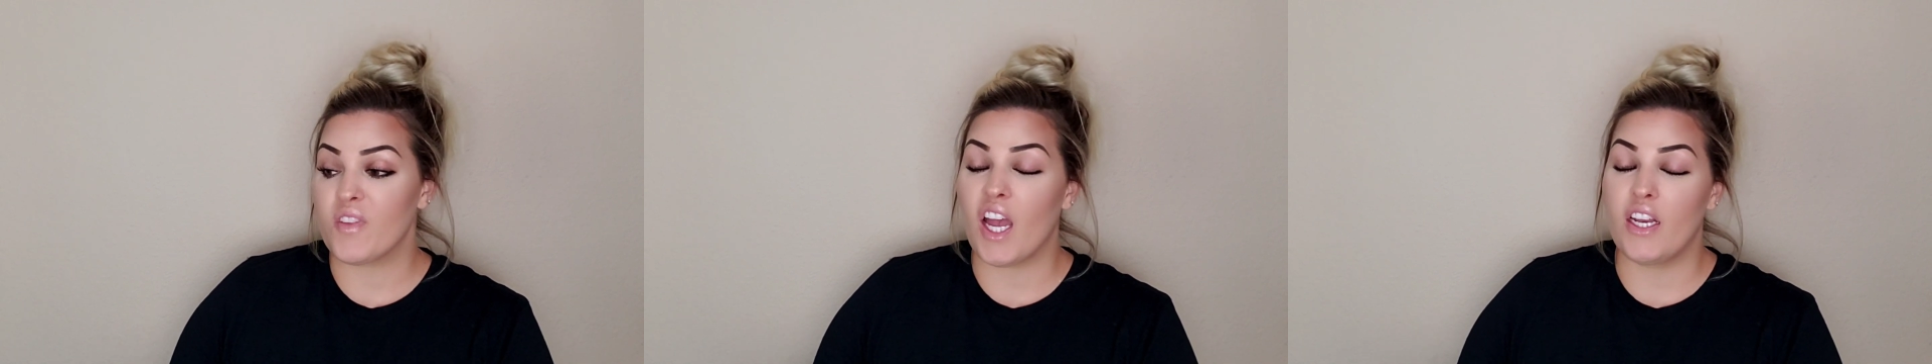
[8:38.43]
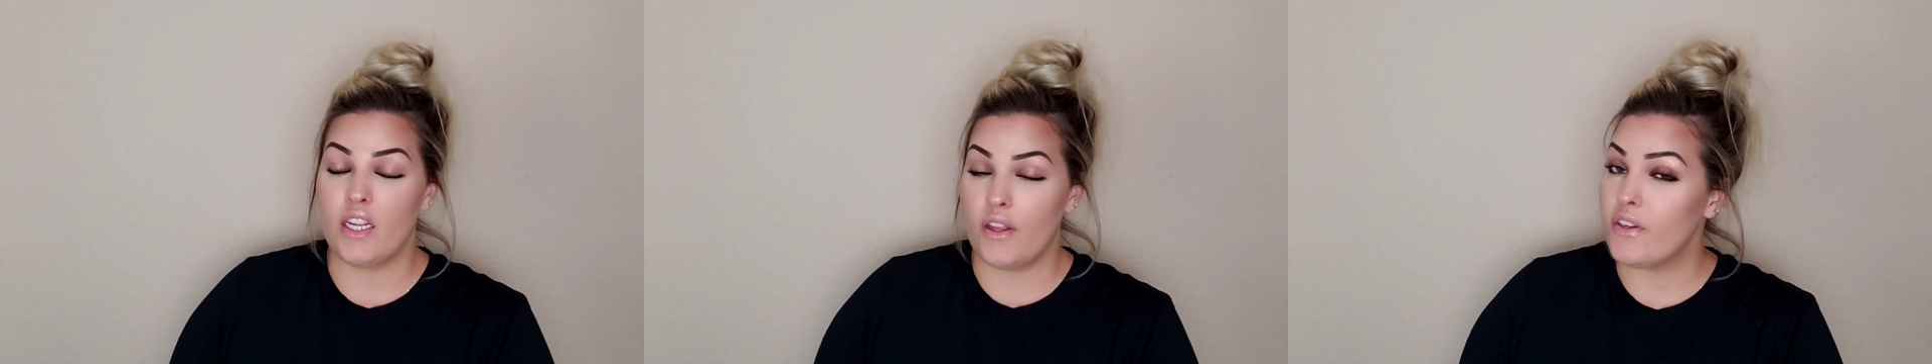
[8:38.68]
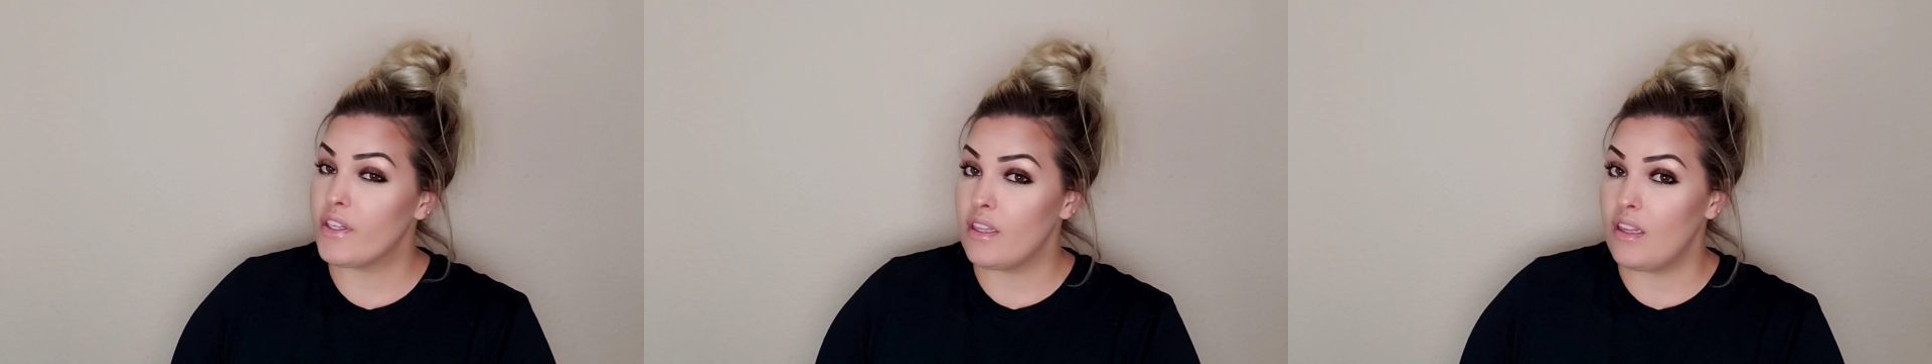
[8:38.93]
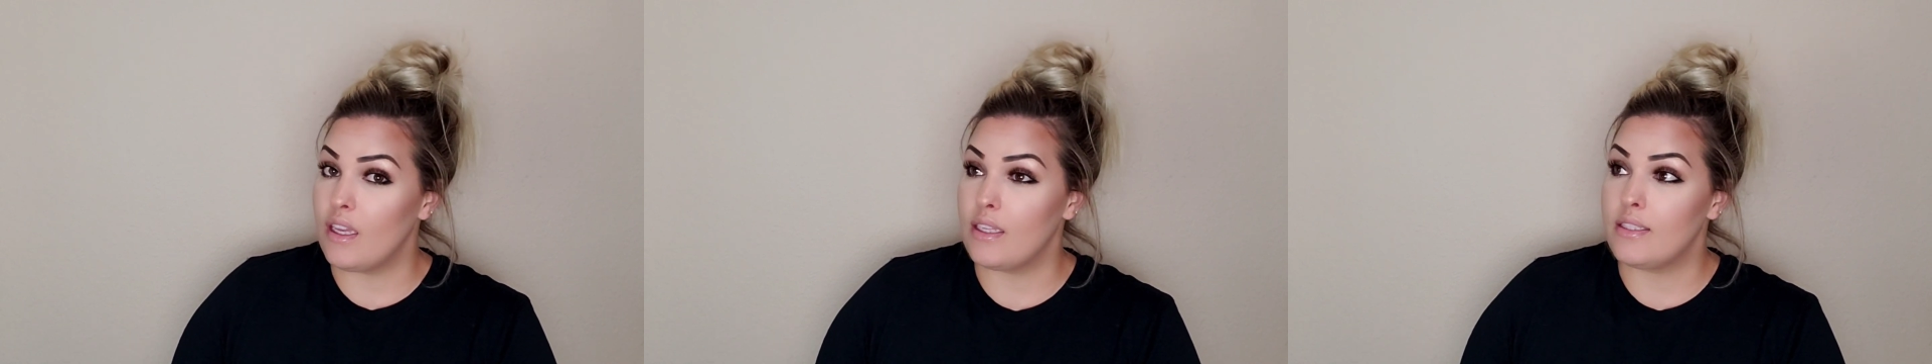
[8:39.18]
Another good
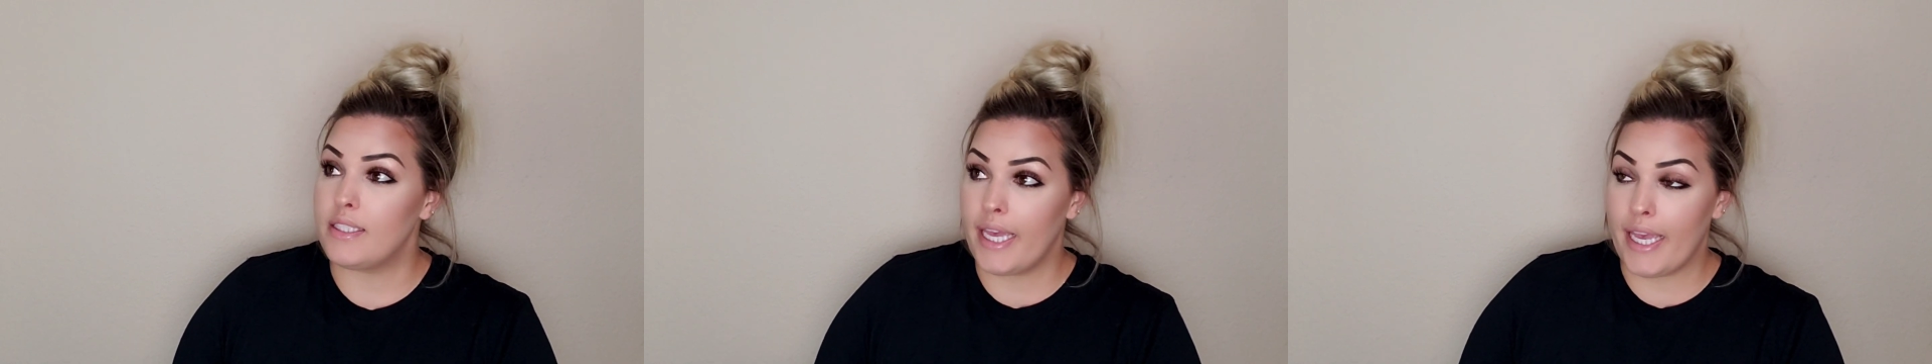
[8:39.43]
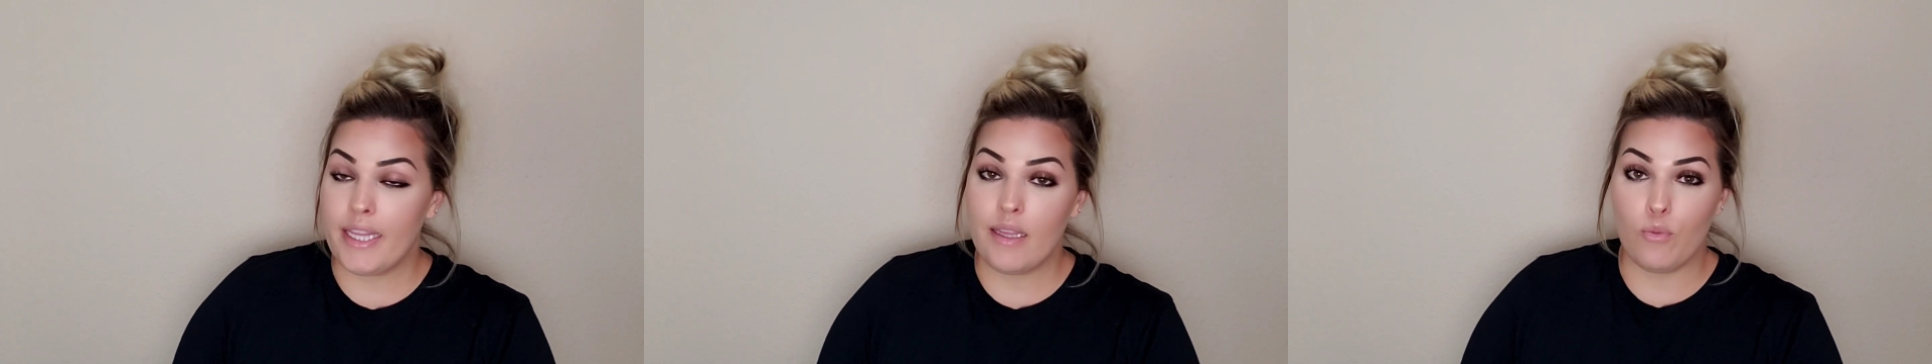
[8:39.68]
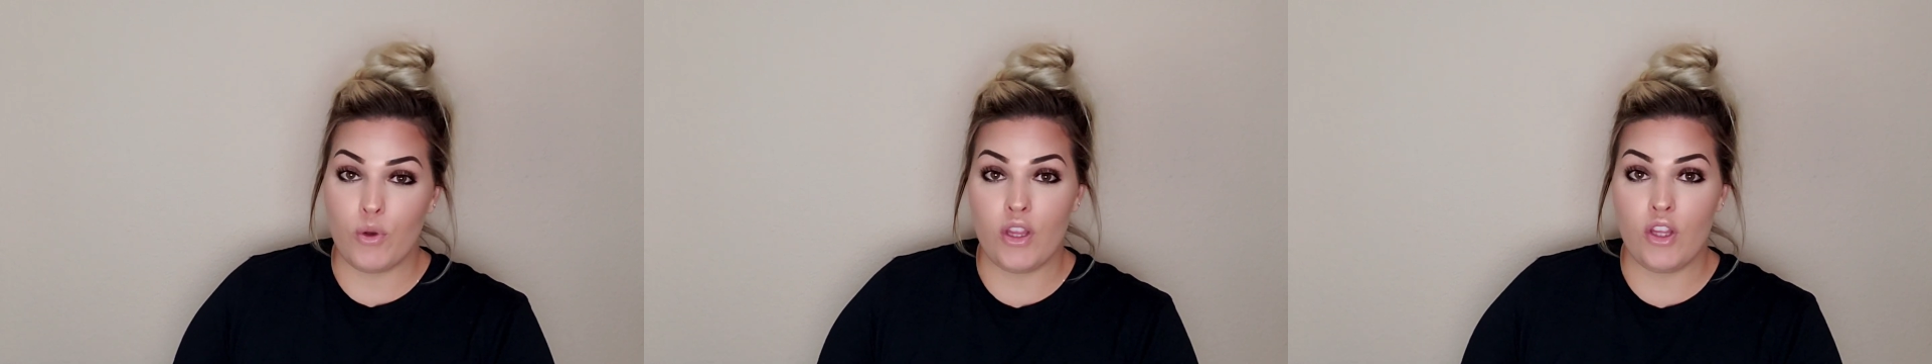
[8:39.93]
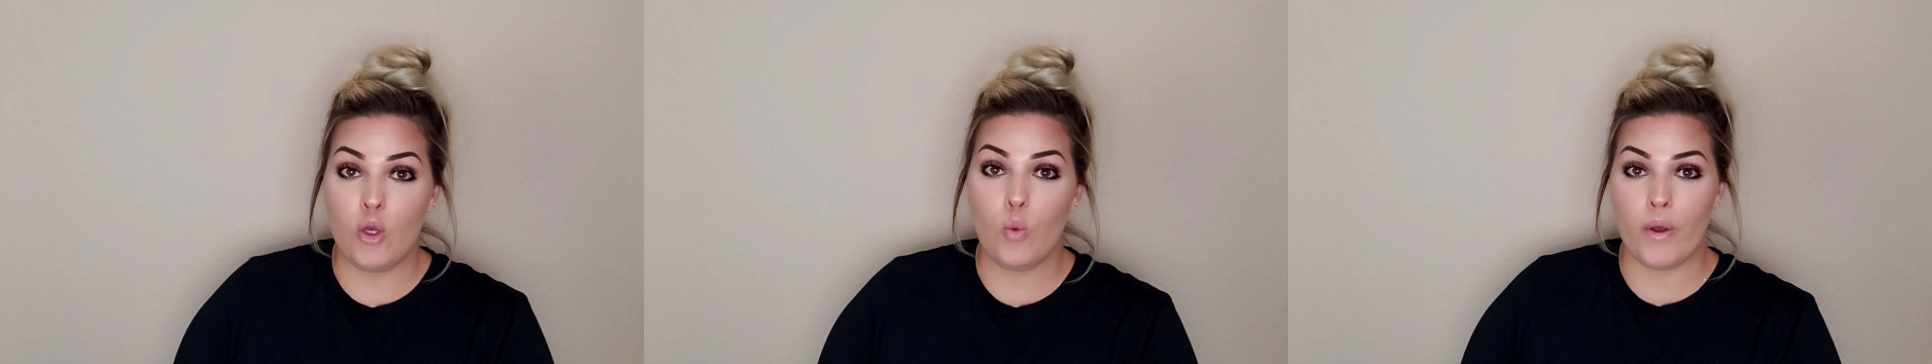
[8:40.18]
thing is take them
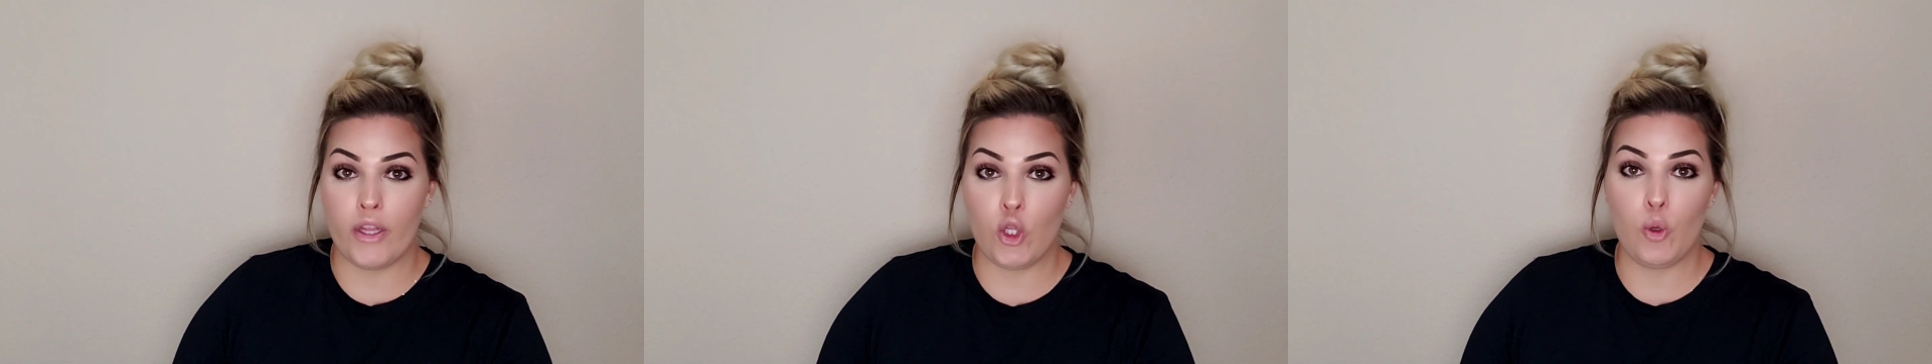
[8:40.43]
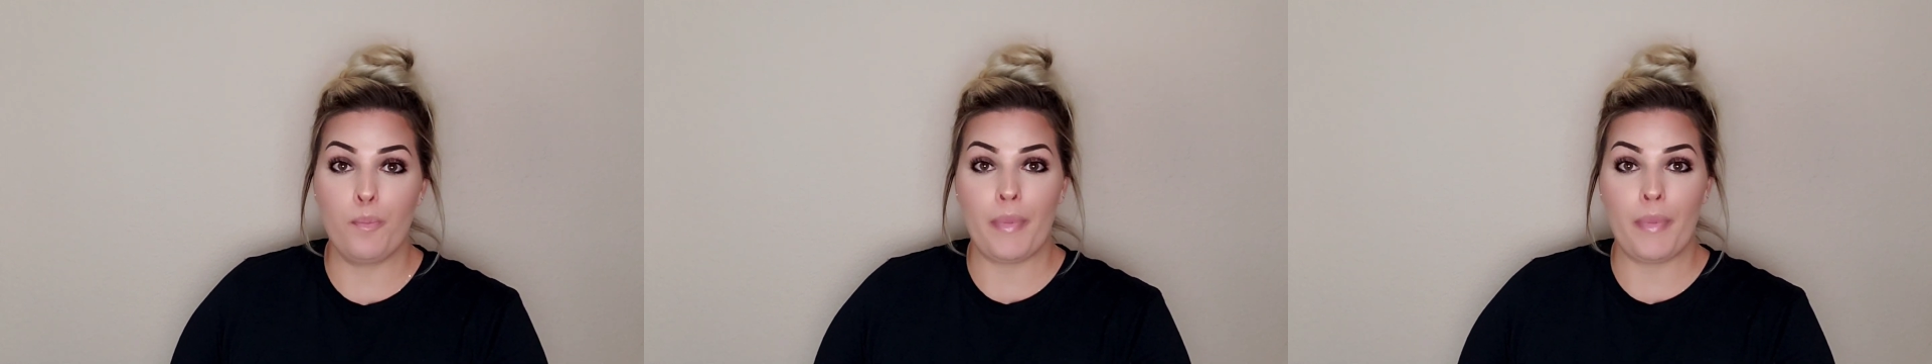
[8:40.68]
with you when you